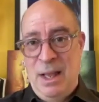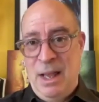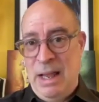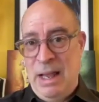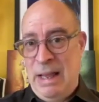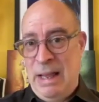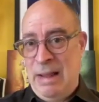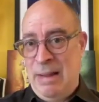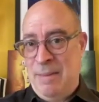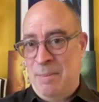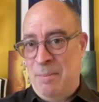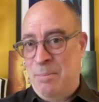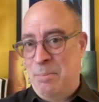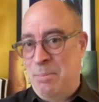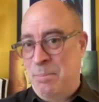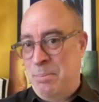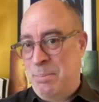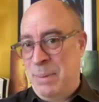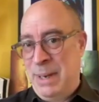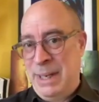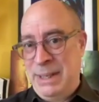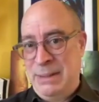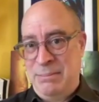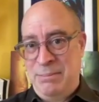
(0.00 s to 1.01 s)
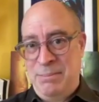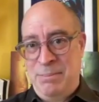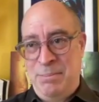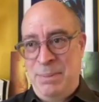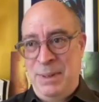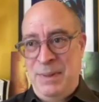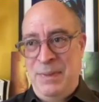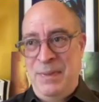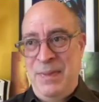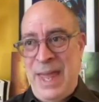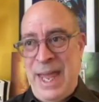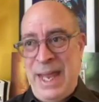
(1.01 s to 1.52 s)

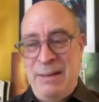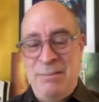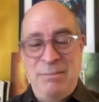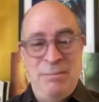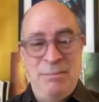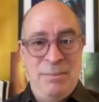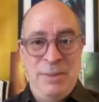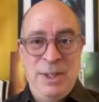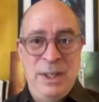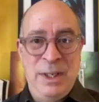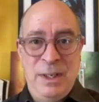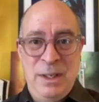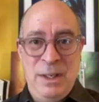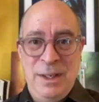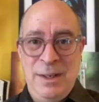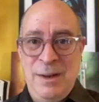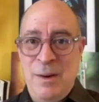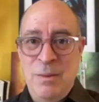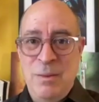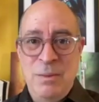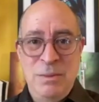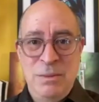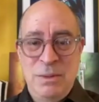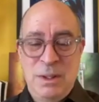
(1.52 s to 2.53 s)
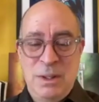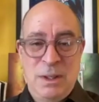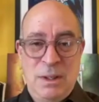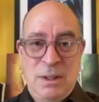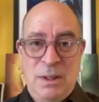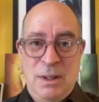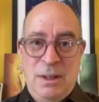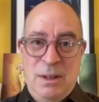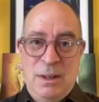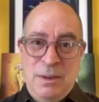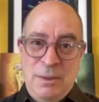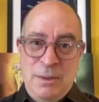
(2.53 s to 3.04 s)
But then,
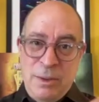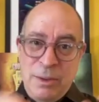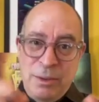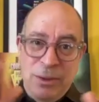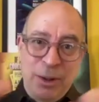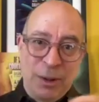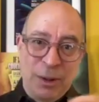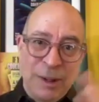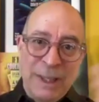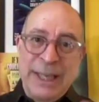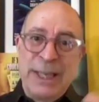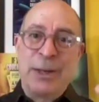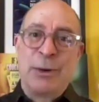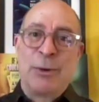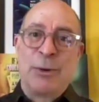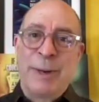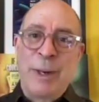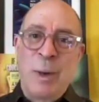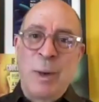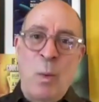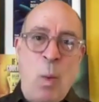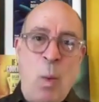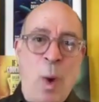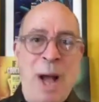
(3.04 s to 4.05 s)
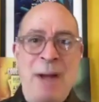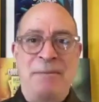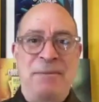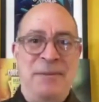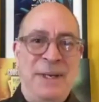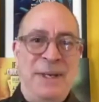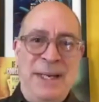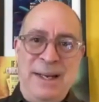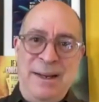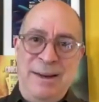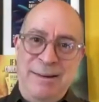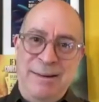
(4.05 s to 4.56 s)
the lingering
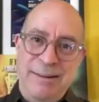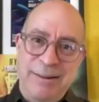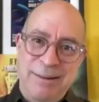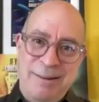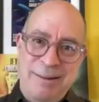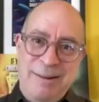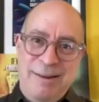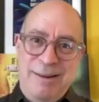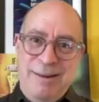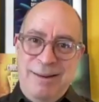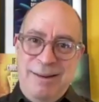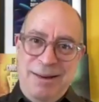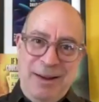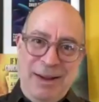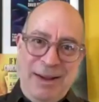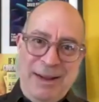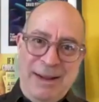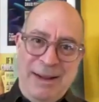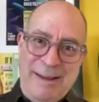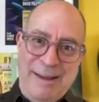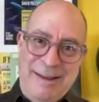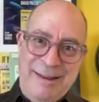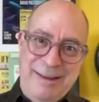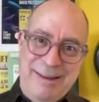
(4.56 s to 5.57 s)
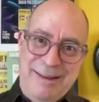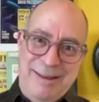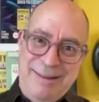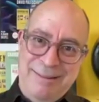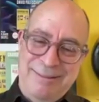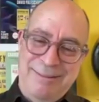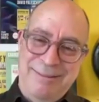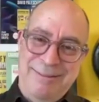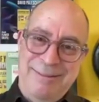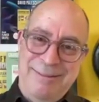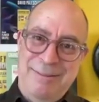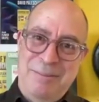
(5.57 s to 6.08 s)
wafting
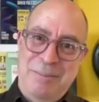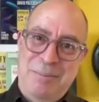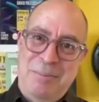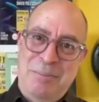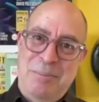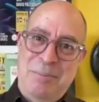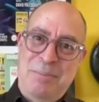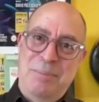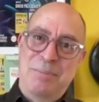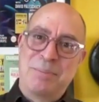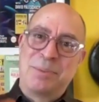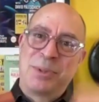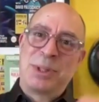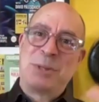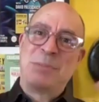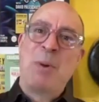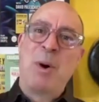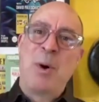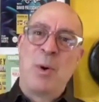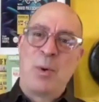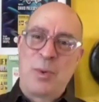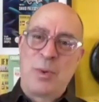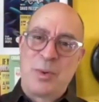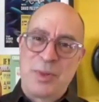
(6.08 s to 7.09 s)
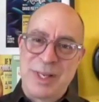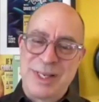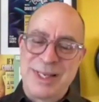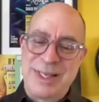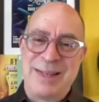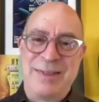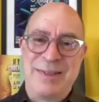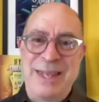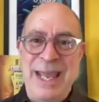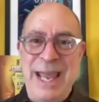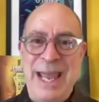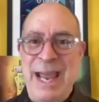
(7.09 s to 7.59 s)
uh, smoke
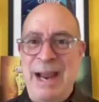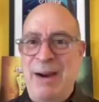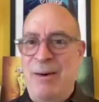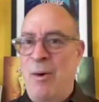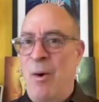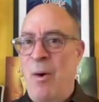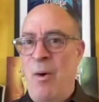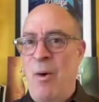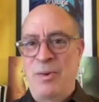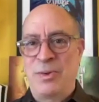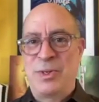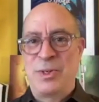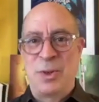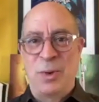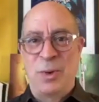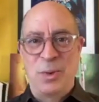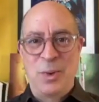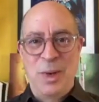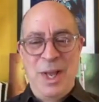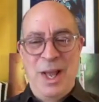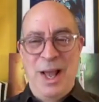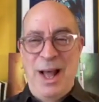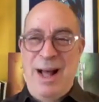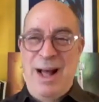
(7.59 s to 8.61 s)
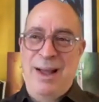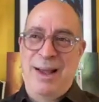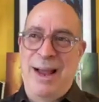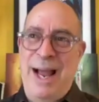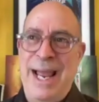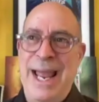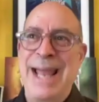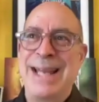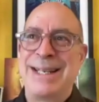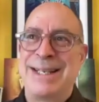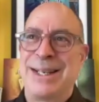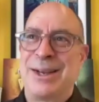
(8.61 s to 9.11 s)
that's in the air also,
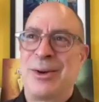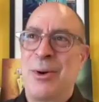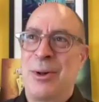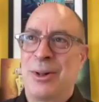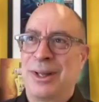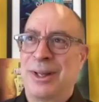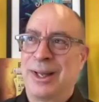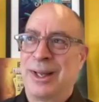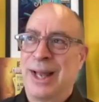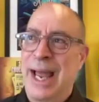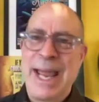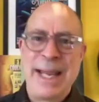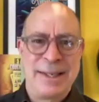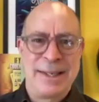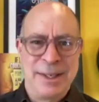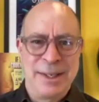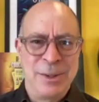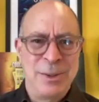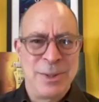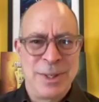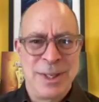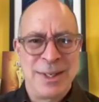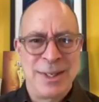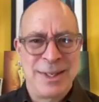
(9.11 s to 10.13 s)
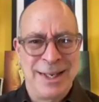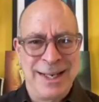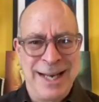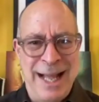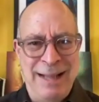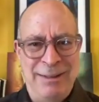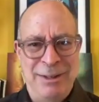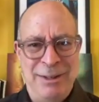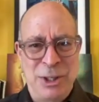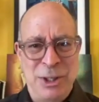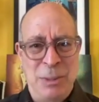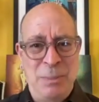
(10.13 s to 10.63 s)
I hate to call it, I hate to use this
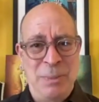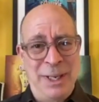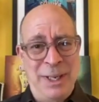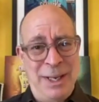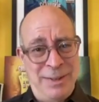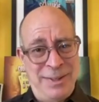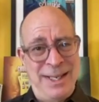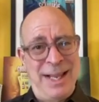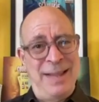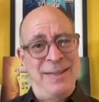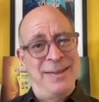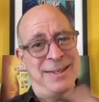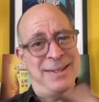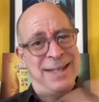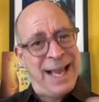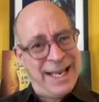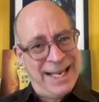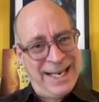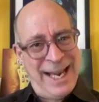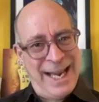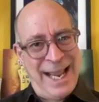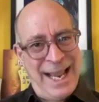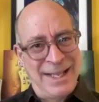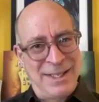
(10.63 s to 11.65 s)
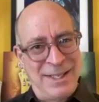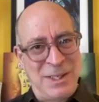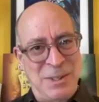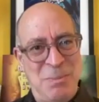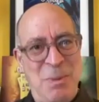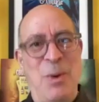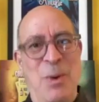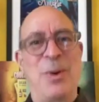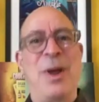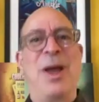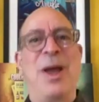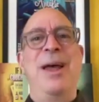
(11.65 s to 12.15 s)
analogy, but I'll say the secondhand
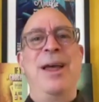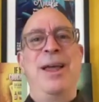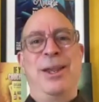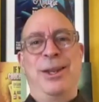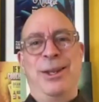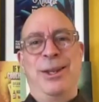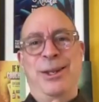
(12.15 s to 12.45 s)
smoke,